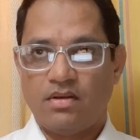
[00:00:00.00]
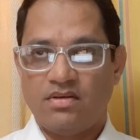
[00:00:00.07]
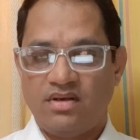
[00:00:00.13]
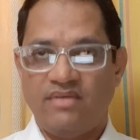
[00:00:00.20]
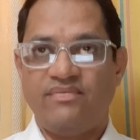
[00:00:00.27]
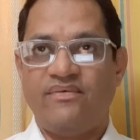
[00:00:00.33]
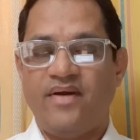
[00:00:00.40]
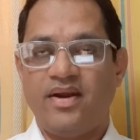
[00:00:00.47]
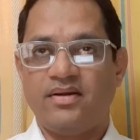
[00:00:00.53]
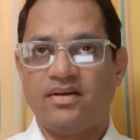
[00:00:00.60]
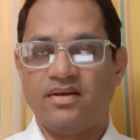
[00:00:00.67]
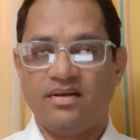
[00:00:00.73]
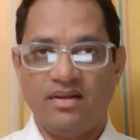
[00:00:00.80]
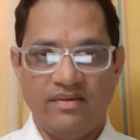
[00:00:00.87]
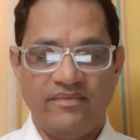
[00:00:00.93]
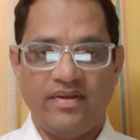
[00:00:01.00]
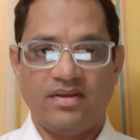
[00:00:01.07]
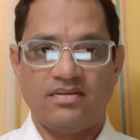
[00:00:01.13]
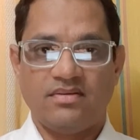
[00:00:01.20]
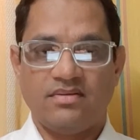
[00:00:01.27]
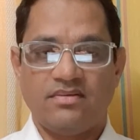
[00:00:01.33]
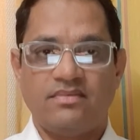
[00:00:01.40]
defined and
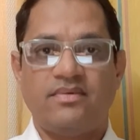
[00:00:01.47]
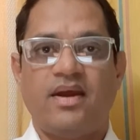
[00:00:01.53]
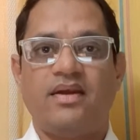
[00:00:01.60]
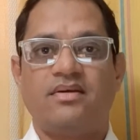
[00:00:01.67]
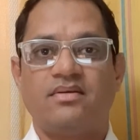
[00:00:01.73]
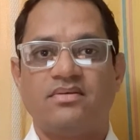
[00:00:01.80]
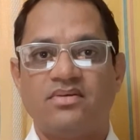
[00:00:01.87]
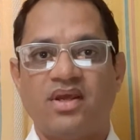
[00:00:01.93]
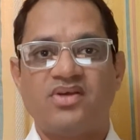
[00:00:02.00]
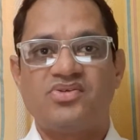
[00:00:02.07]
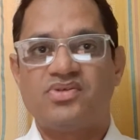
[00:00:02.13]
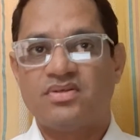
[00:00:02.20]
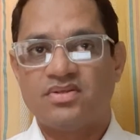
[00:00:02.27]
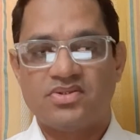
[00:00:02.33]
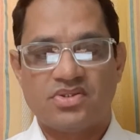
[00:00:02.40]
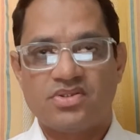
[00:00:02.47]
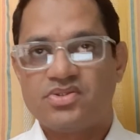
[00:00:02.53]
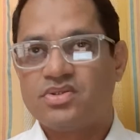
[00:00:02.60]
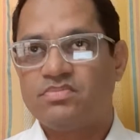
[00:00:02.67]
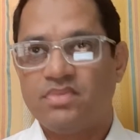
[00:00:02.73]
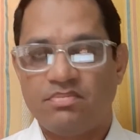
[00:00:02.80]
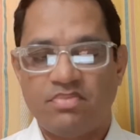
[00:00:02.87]
living that the next generation
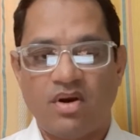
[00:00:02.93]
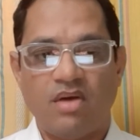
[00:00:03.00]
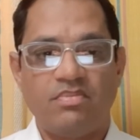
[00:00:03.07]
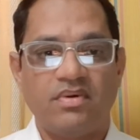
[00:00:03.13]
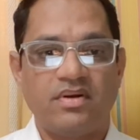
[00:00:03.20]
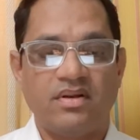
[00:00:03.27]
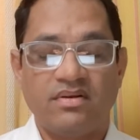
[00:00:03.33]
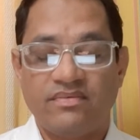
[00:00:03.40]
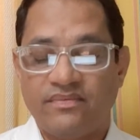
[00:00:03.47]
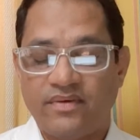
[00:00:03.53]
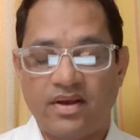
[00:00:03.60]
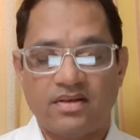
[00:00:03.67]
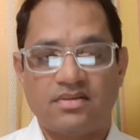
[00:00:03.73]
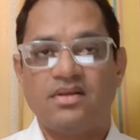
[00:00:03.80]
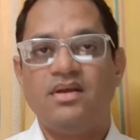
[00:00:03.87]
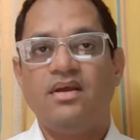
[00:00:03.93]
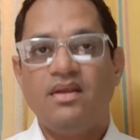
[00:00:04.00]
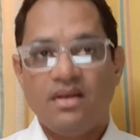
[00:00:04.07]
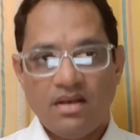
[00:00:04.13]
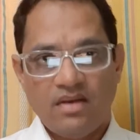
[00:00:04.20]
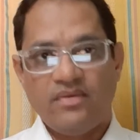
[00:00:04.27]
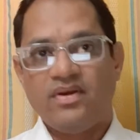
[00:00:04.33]
should be proper, in fact,
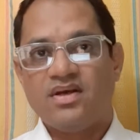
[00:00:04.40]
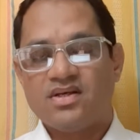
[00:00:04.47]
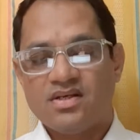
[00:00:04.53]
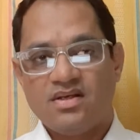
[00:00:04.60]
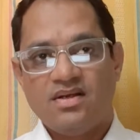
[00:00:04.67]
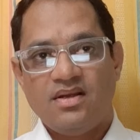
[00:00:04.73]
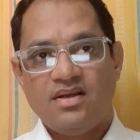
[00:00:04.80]
living a